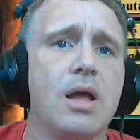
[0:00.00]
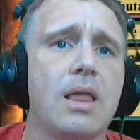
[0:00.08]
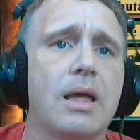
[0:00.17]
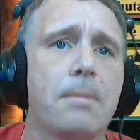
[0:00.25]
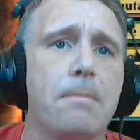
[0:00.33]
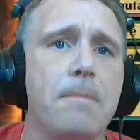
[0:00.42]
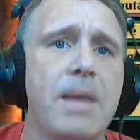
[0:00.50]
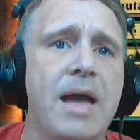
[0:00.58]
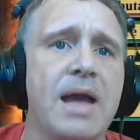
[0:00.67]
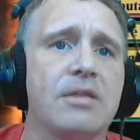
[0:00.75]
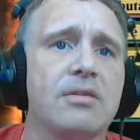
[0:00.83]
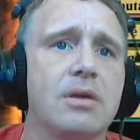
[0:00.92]
like,
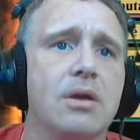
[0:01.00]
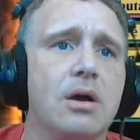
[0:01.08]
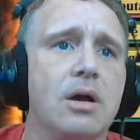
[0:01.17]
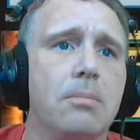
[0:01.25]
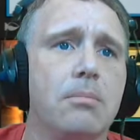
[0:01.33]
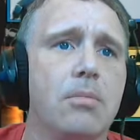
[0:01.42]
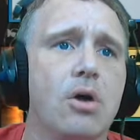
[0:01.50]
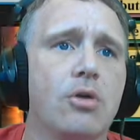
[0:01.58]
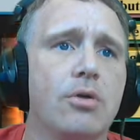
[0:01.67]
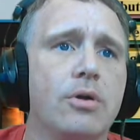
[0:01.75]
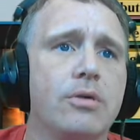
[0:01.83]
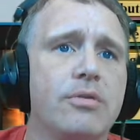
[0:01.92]
maxing on
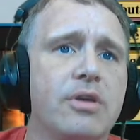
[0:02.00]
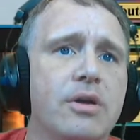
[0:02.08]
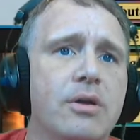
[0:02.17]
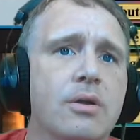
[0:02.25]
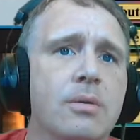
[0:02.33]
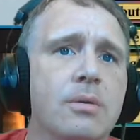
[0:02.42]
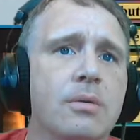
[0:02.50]
Maros here.